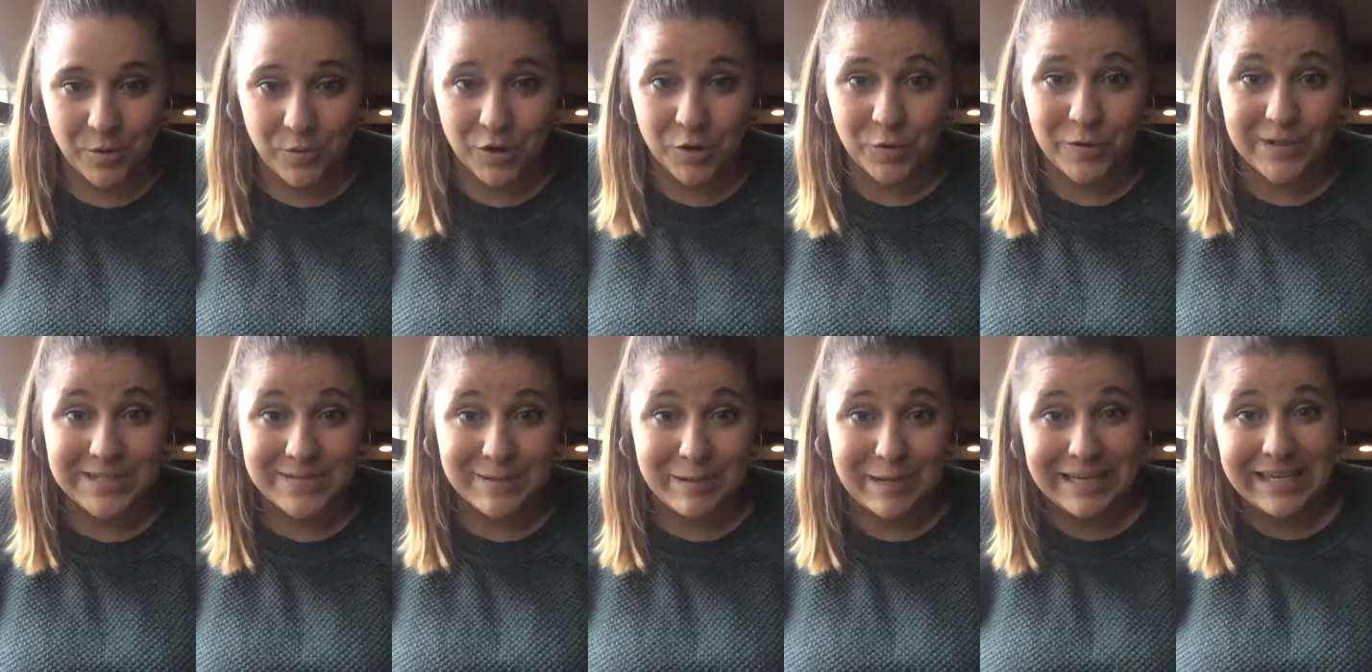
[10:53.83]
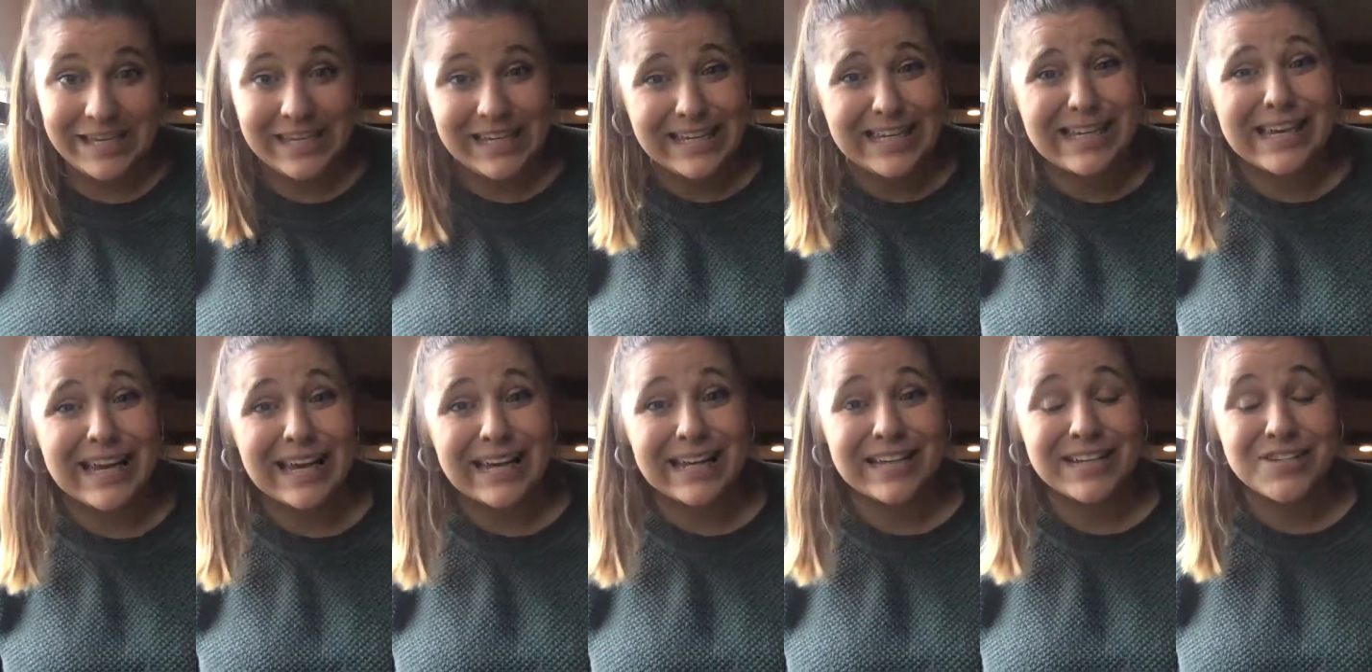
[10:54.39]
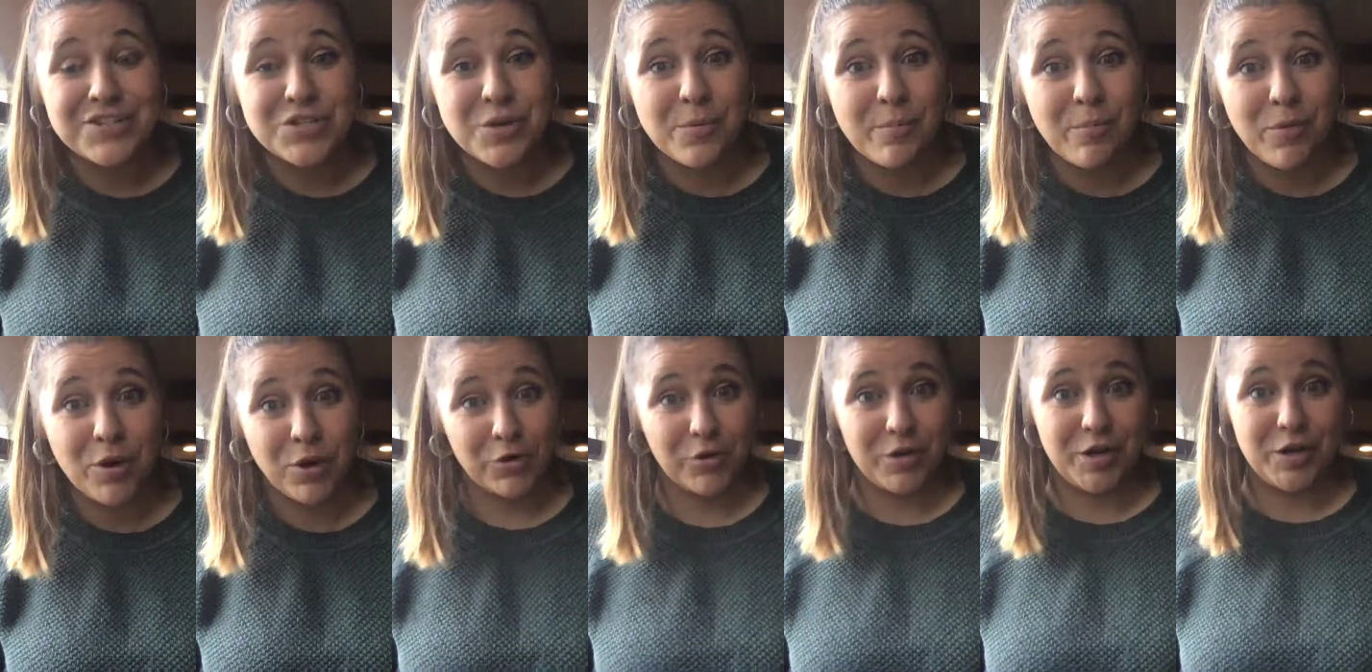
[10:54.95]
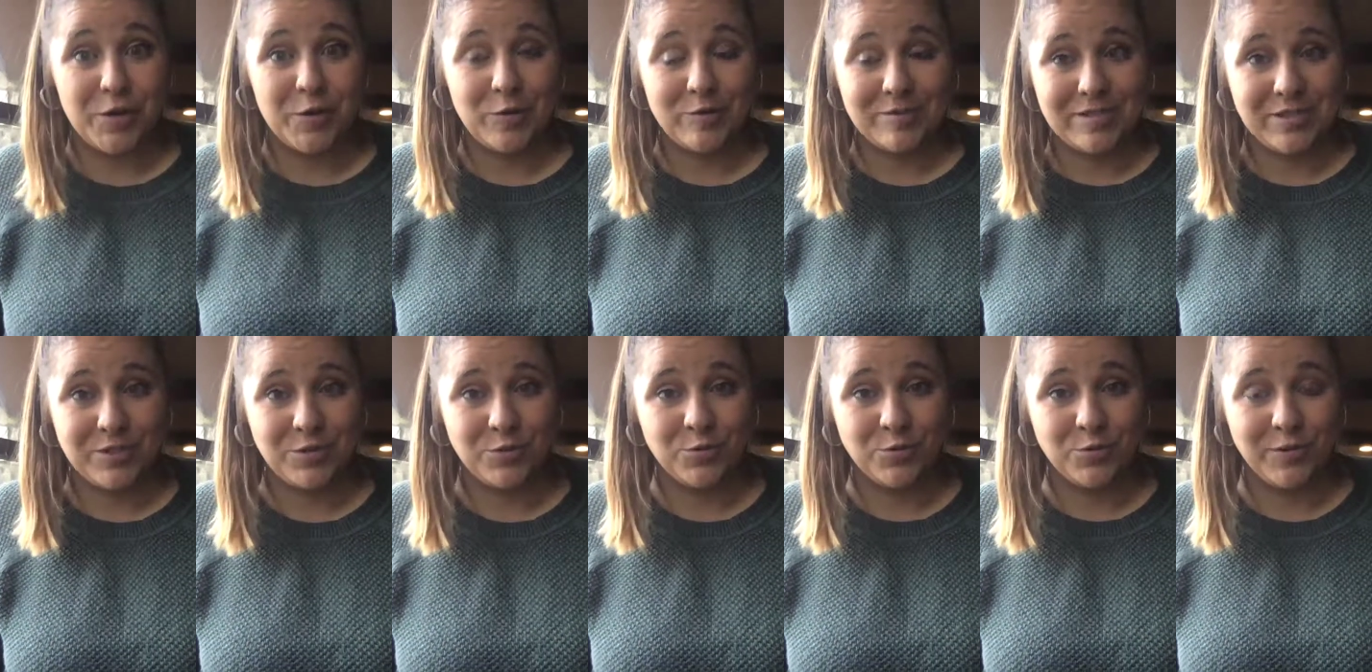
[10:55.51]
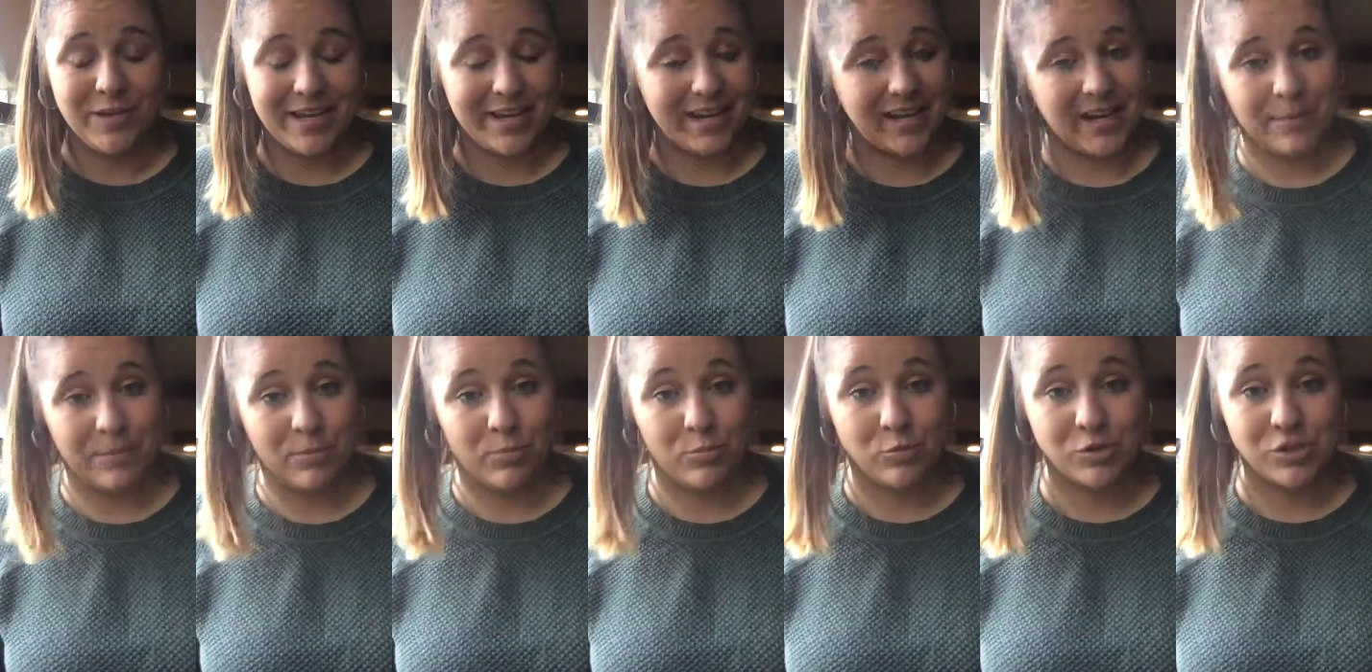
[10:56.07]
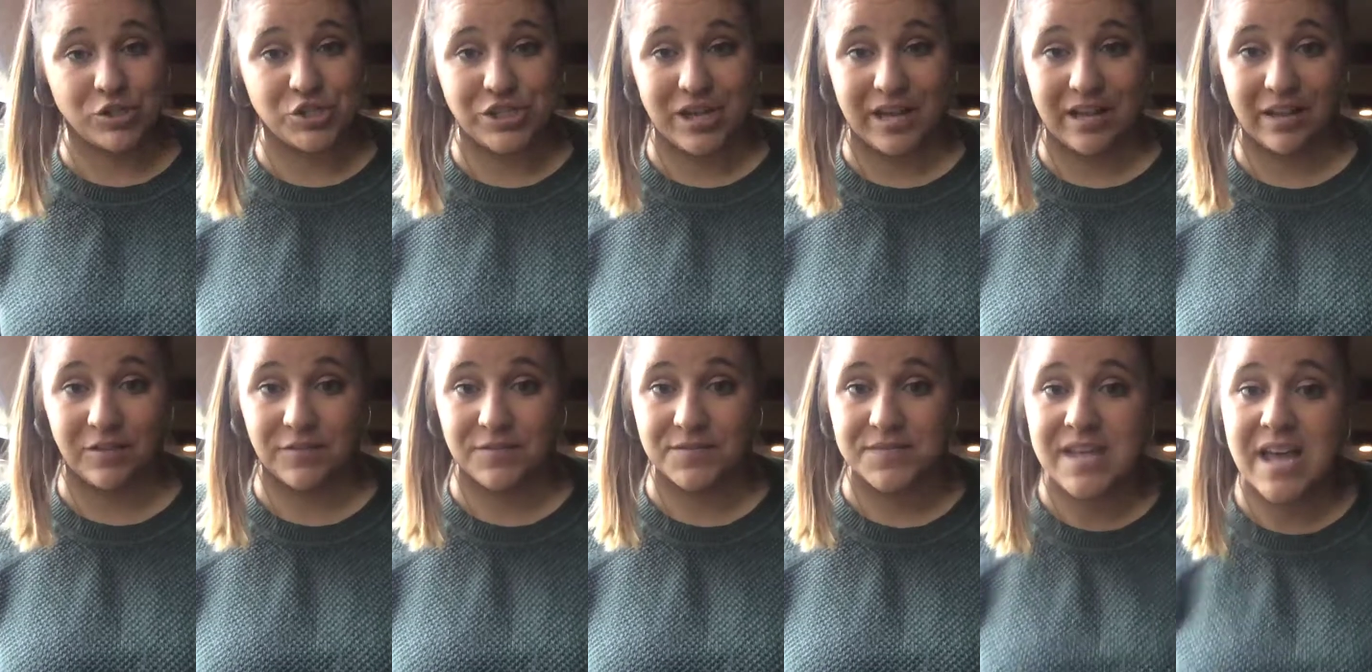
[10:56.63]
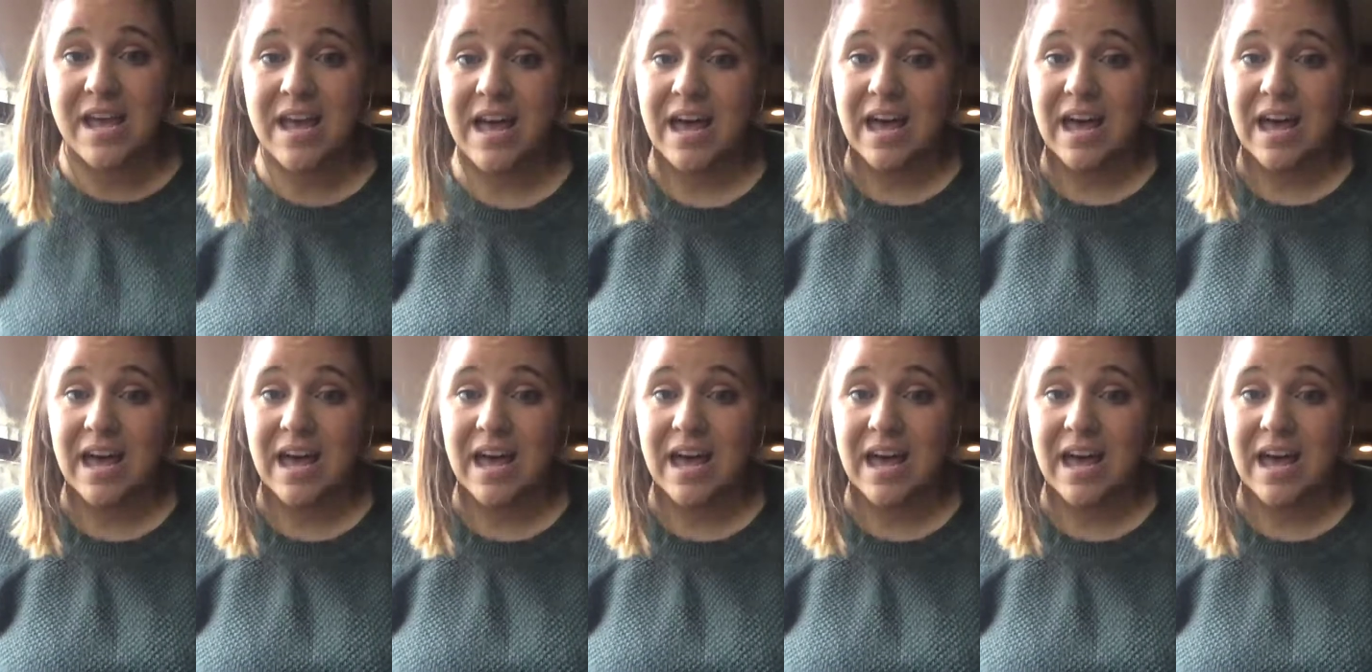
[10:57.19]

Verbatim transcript: We're going to IKEA tomorrow to get a couple more shelves.